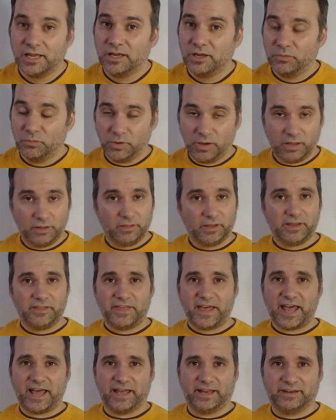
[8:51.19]
Well, look at
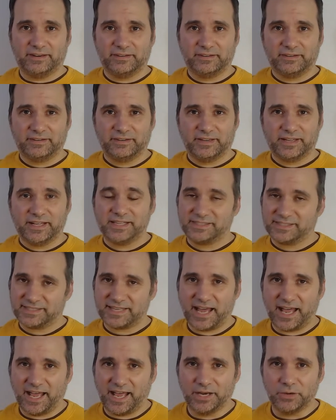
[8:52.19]
that. It's
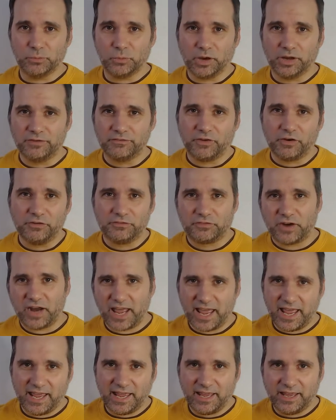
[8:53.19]
tied. One vote for
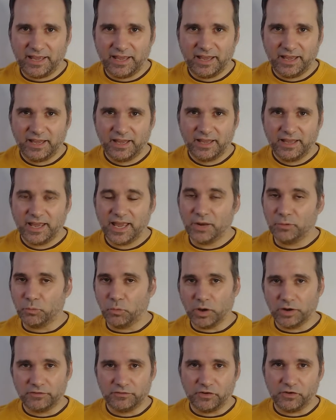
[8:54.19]
A and
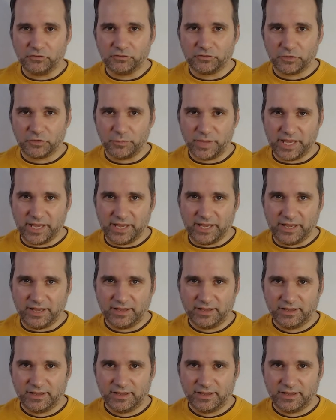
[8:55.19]
one vote for B.